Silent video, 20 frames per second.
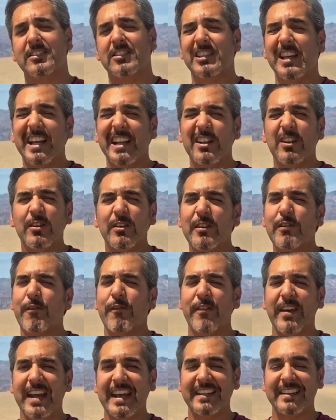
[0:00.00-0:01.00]
jello
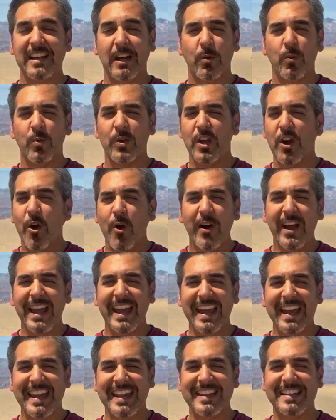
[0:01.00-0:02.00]
effect that we all
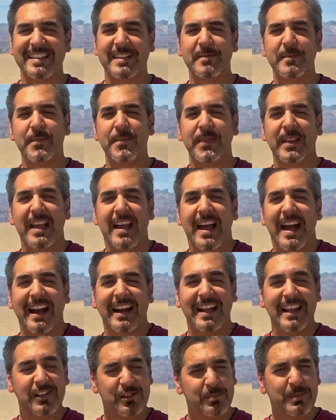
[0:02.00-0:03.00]
hate.
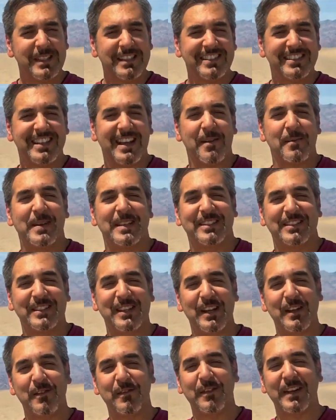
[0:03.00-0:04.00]
And I experienced that
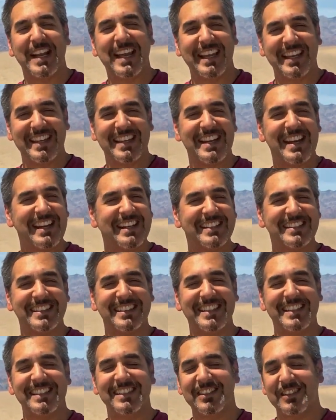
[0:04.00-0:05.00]
myself, and I can
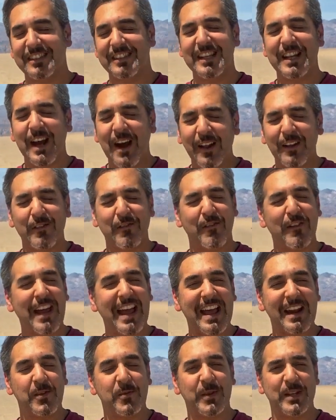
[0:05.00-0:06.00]
guarantee it's not
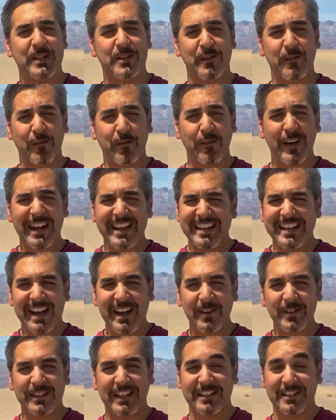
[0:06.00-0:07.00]
fun when you find
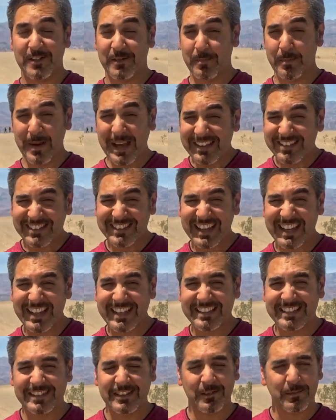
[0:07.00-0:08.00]
out that your best
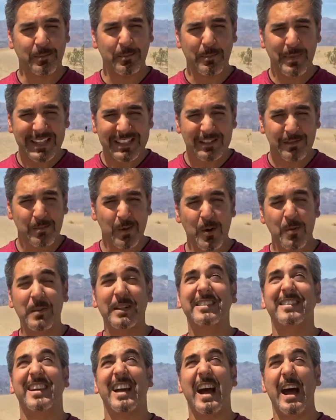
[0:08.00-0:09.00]
takes, your best
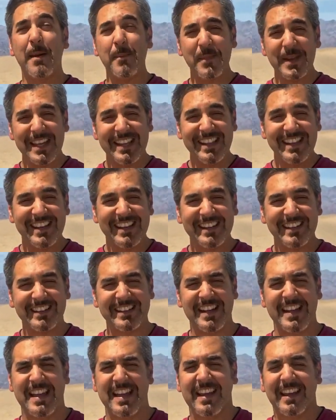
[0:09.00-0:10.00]
moments up in the
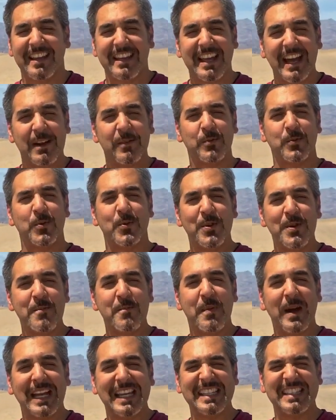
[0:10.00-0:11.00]
air got
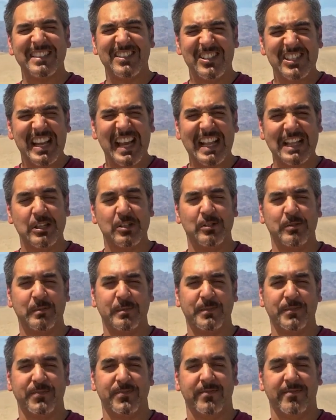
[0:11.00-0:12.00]
ruined by jello
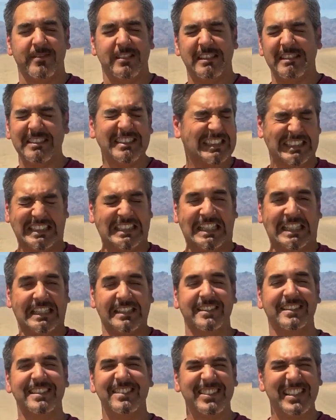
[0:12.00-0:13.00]
ugh,
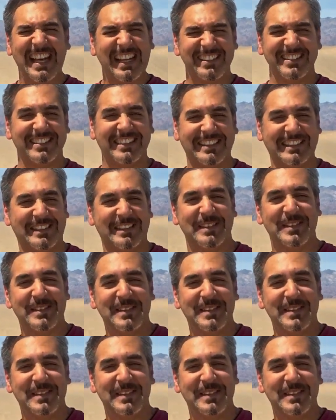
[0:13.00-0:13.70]
disgusting.